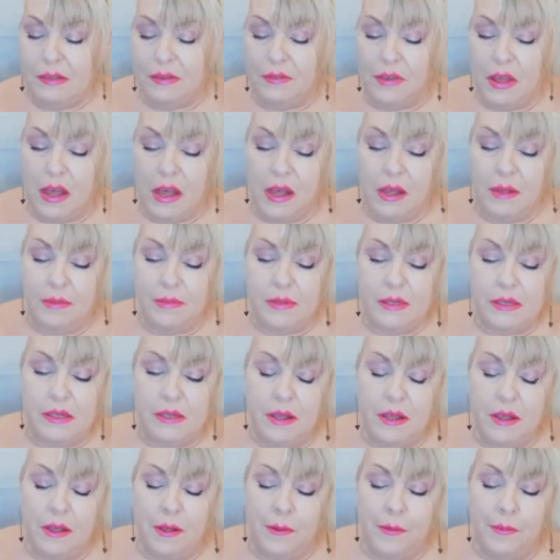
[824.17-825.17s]
of Cups.
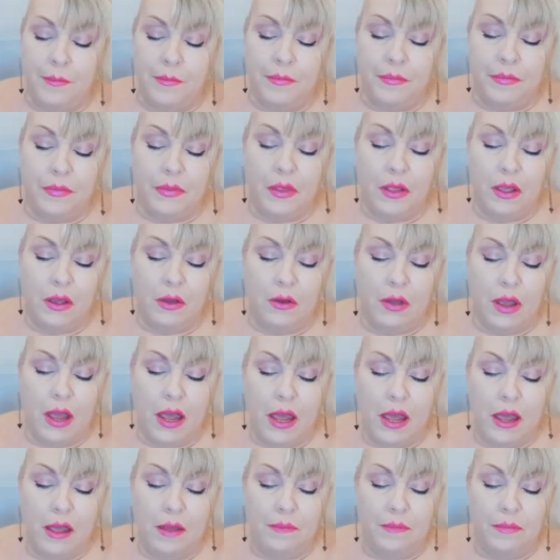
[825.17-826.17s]

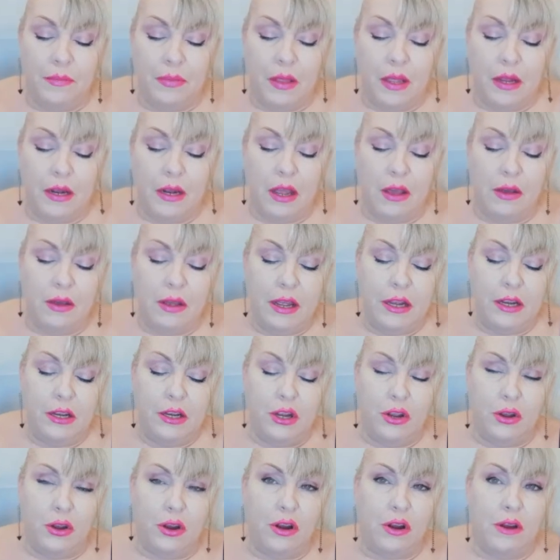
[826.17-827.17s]
Okay, now in
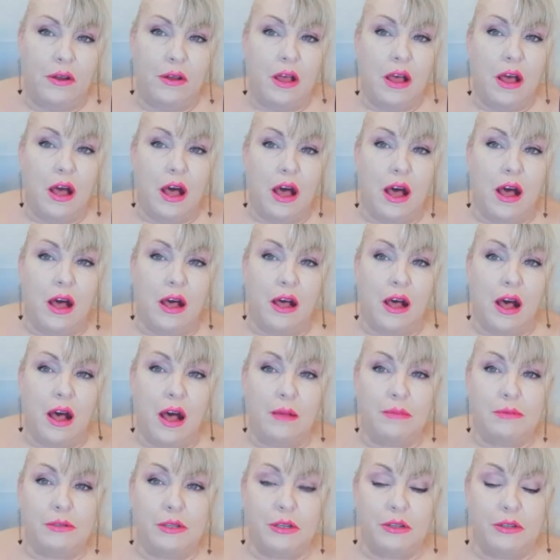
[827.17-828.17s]
your
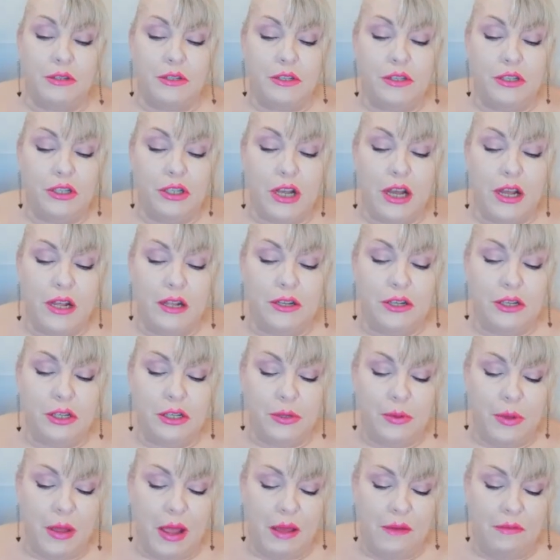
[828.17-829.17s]
obstacles and challenges,
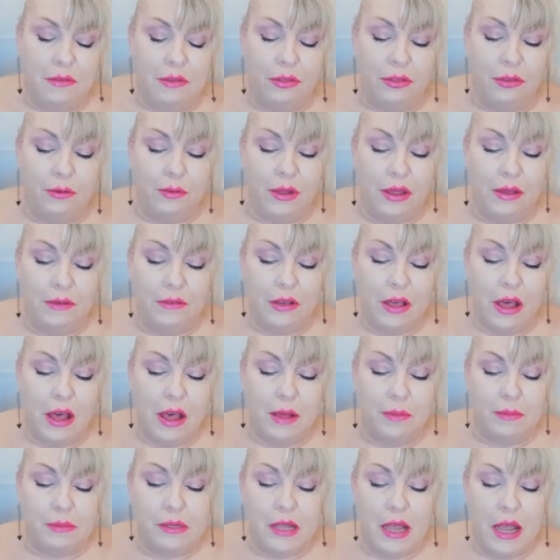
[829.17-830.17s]
we have the Three of
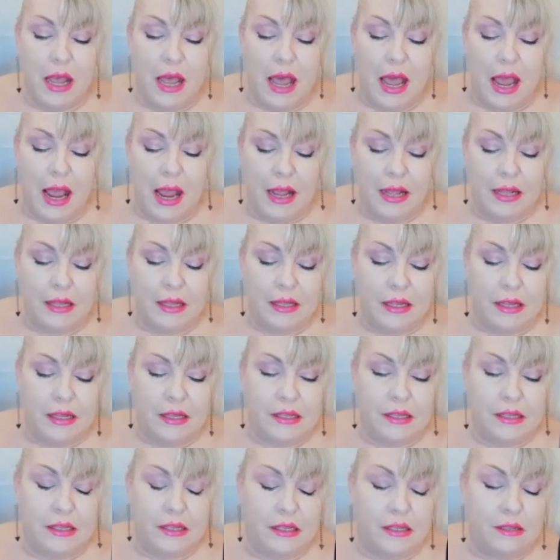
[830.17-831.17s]
Cups and the
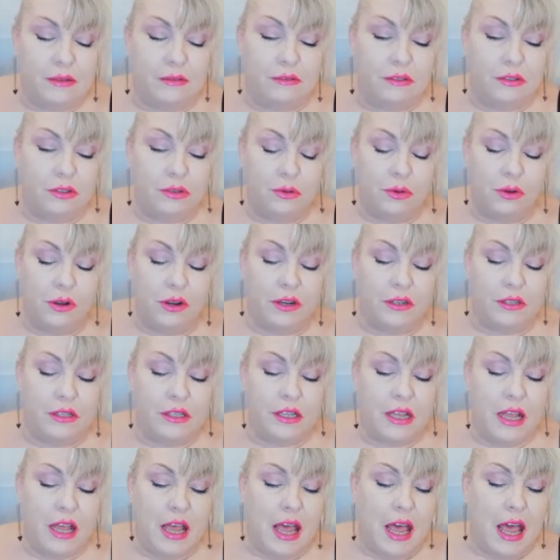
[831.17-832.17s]
Six of Swords.
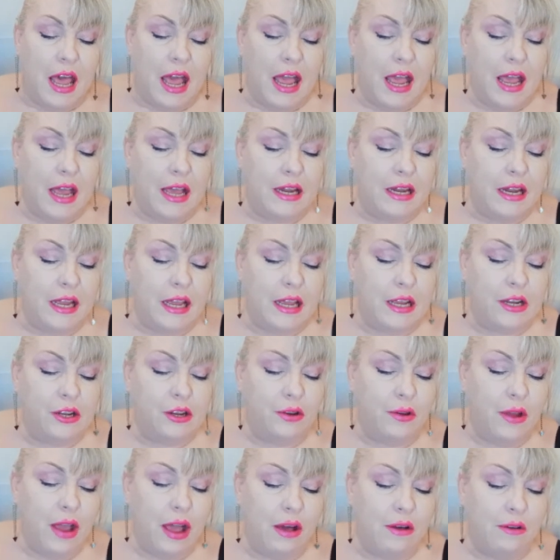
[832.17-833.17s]
And in
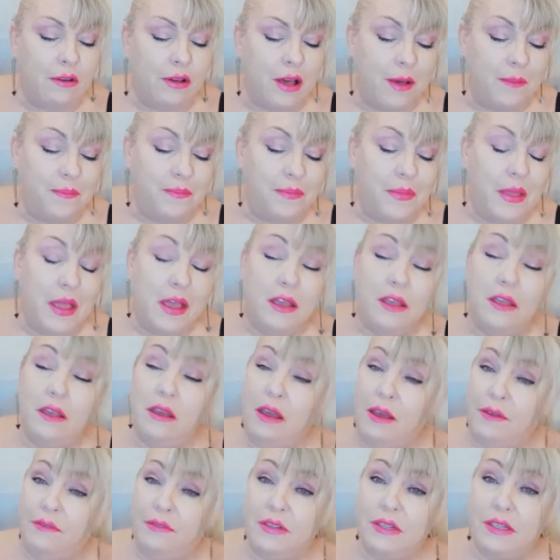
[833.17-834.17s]
your outcome, you
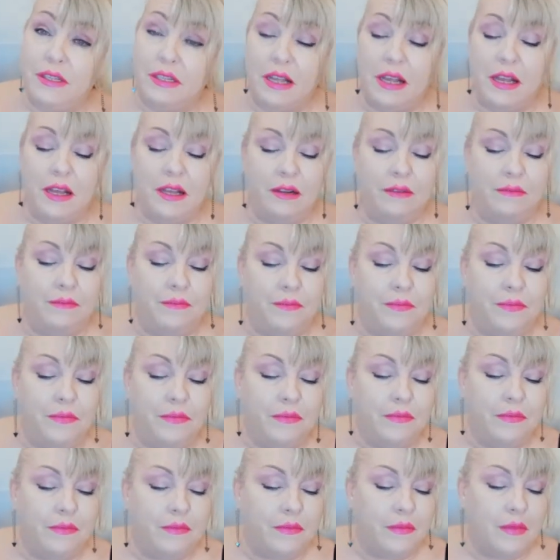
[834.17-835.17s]
have the Sun
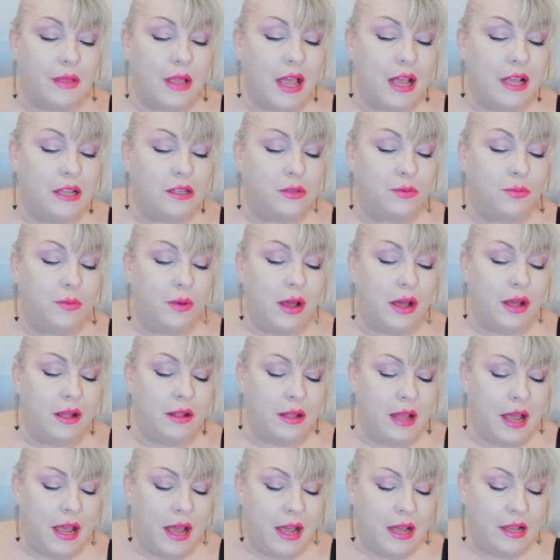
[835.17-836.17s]
as
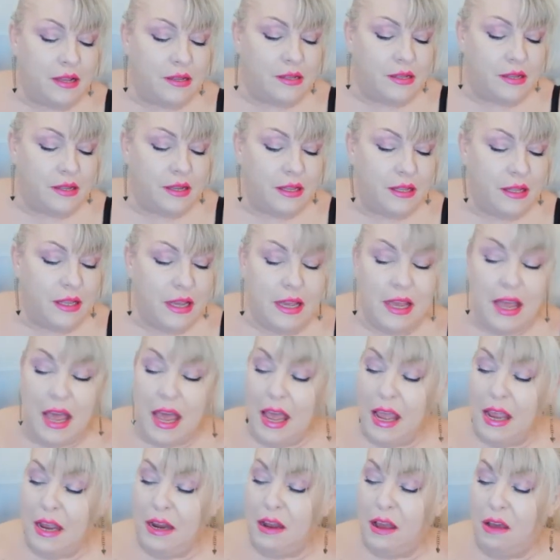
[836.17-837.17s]
well as the
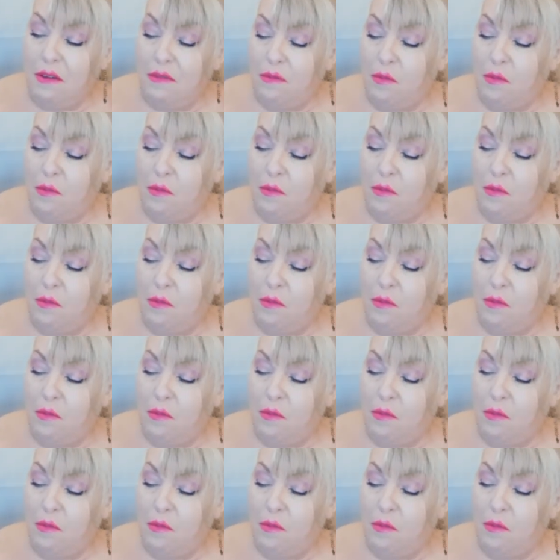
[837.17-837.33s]
Eight of